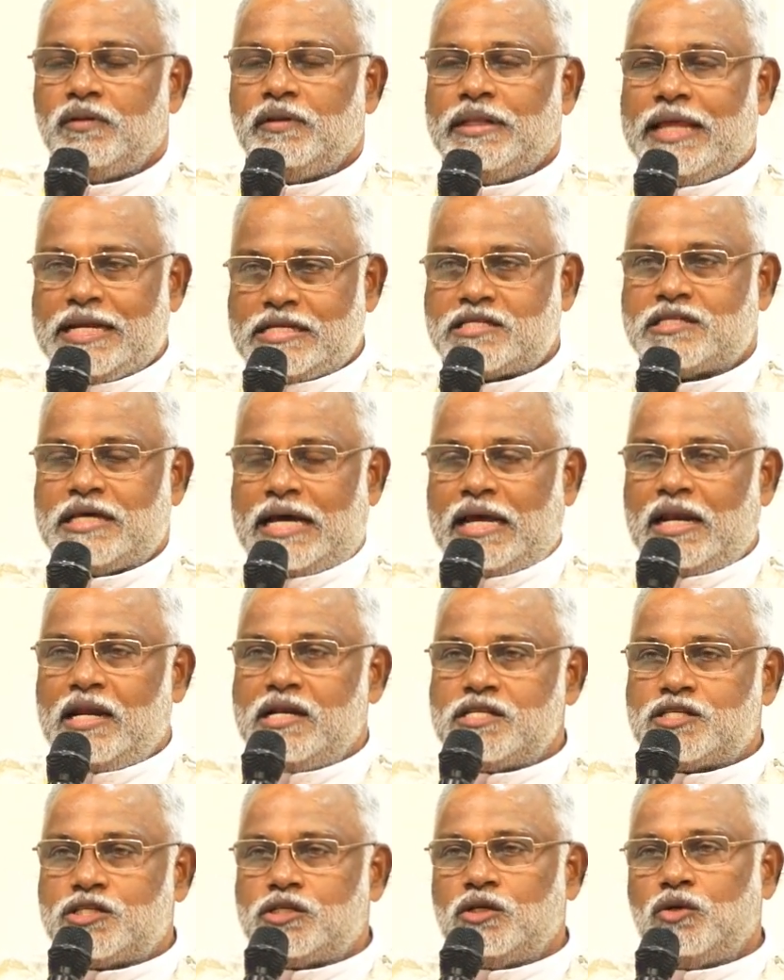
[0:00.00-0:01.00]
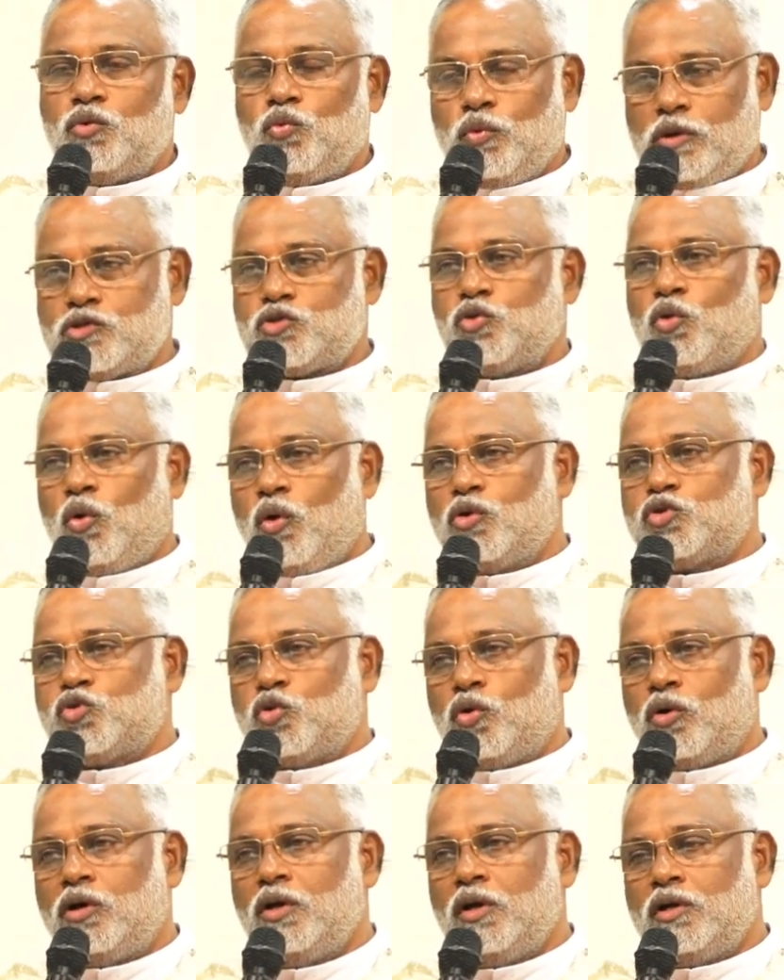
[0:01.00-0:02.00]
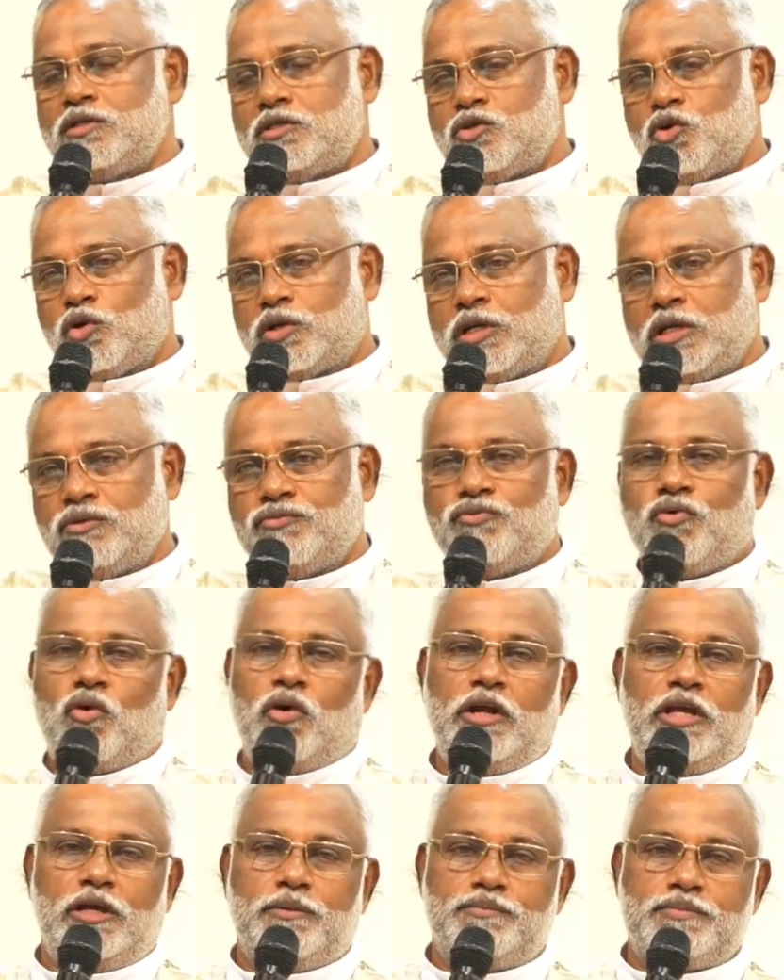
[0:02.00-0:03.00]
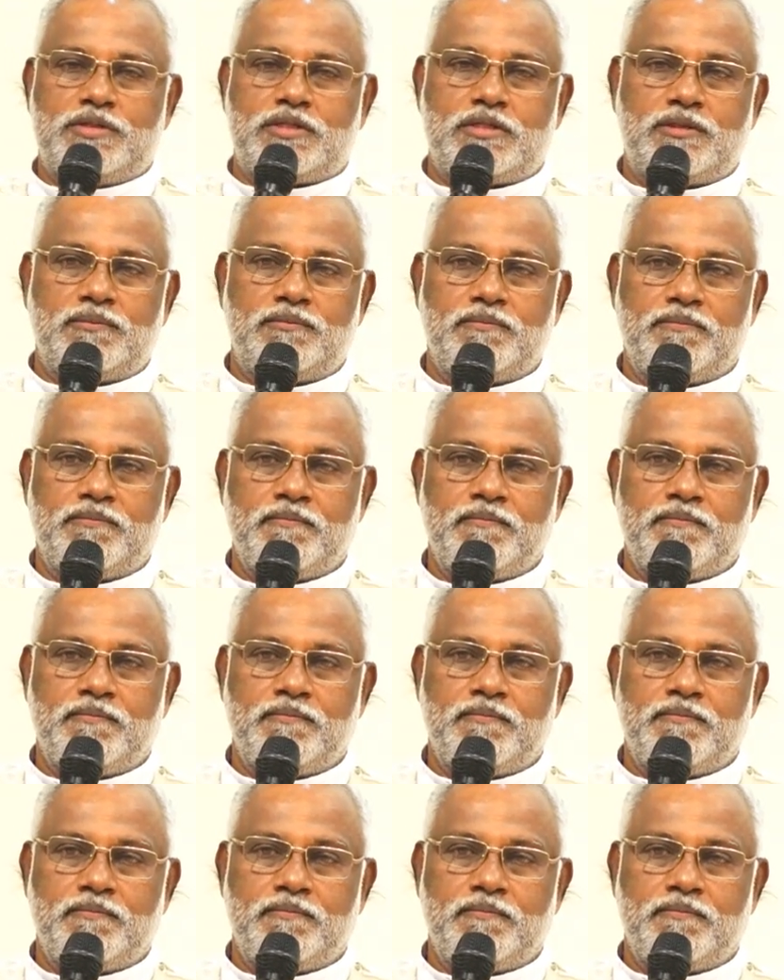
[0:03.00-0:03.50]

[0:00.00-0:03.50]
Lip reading: That silence was also talking volumes.